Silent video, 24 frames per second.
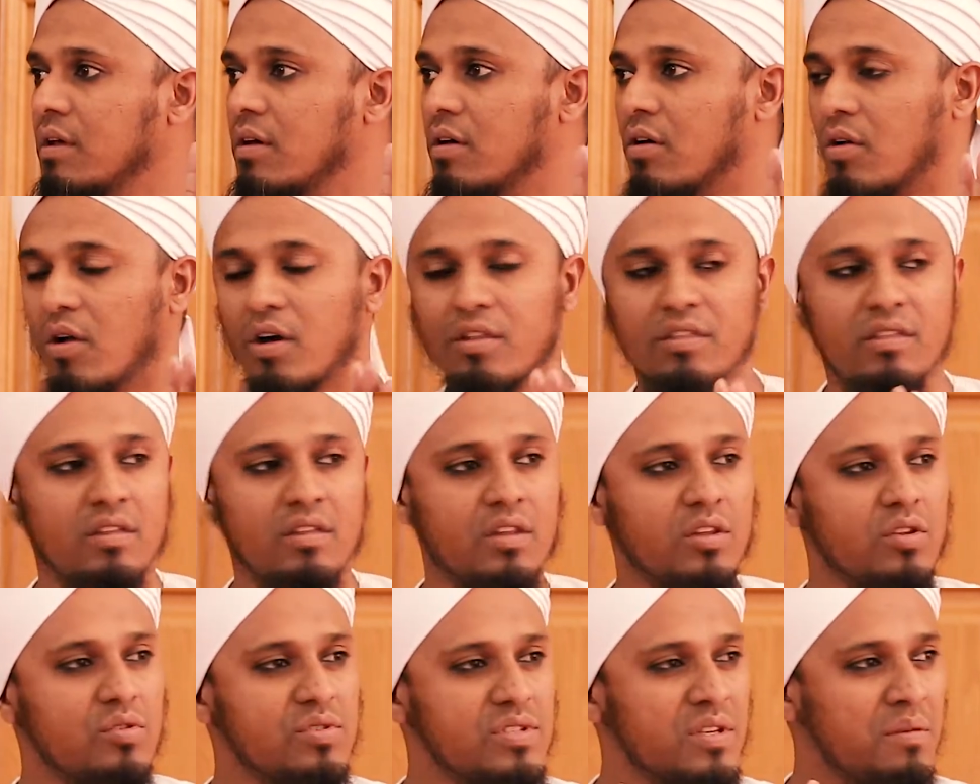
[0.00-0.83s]
rather than
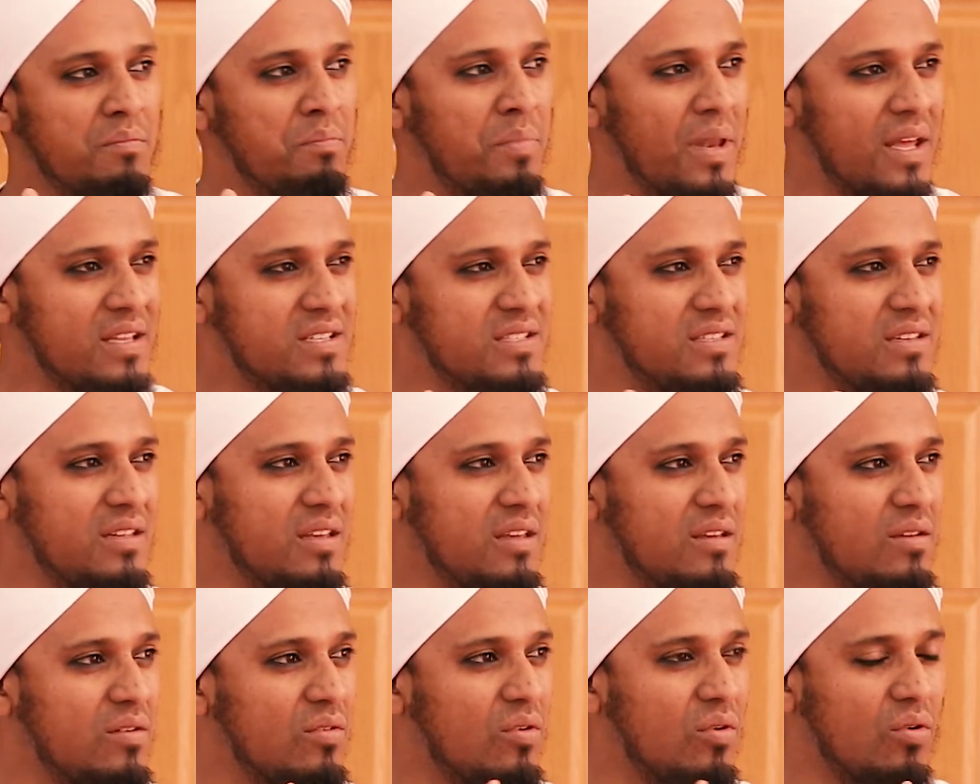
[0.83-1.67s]
using
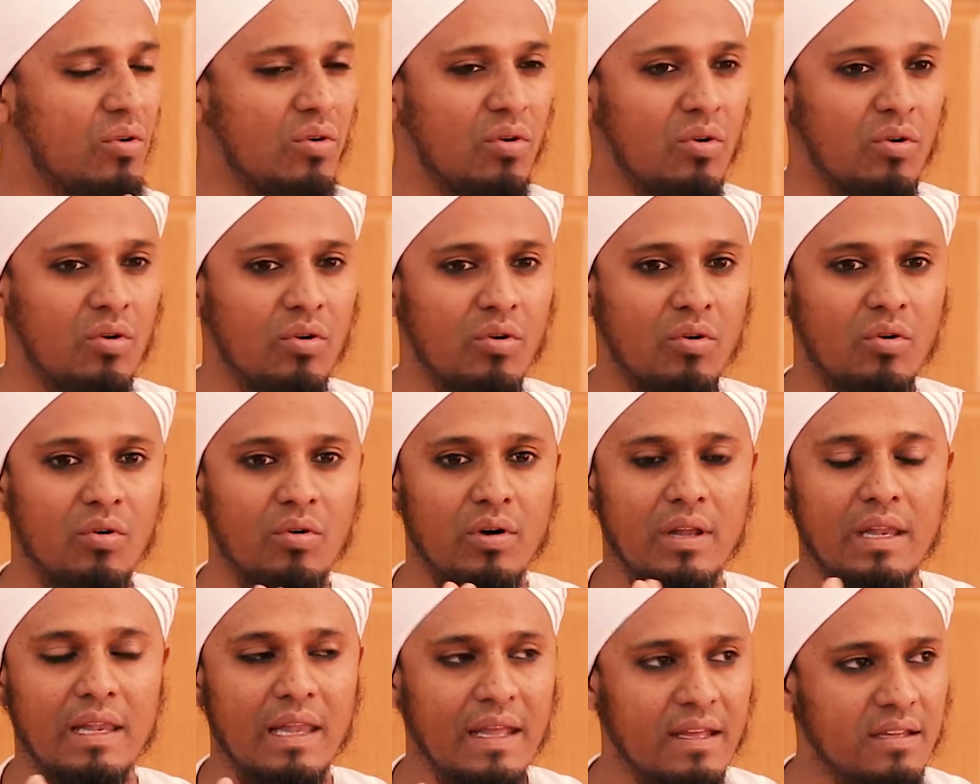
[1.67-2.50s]
plastic or
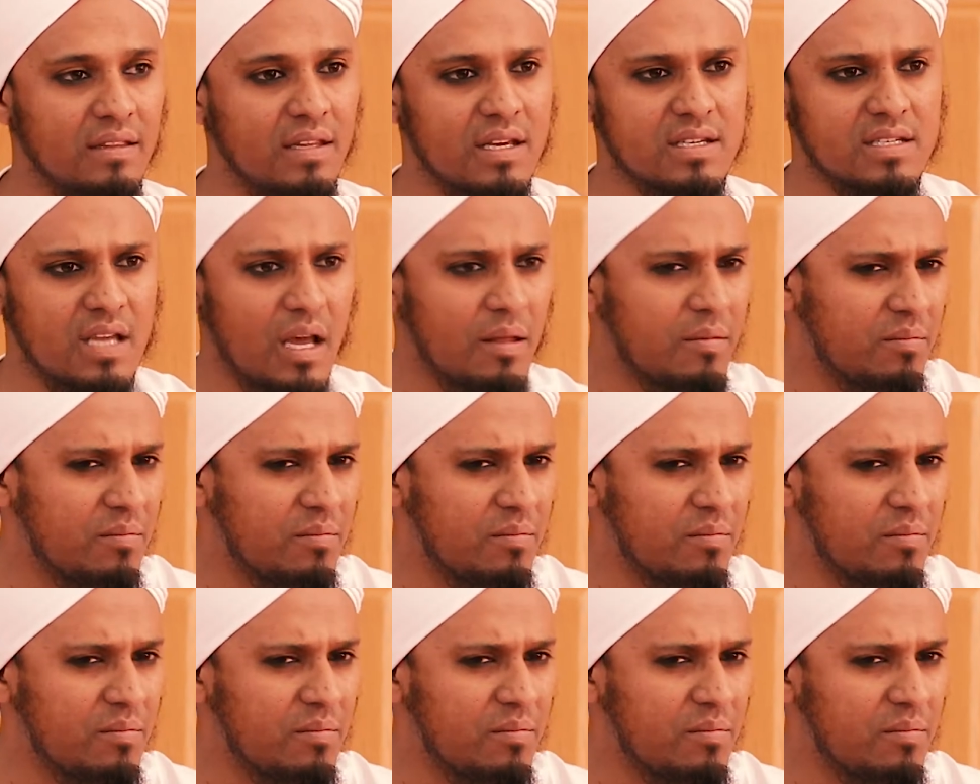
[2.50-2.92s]
latex.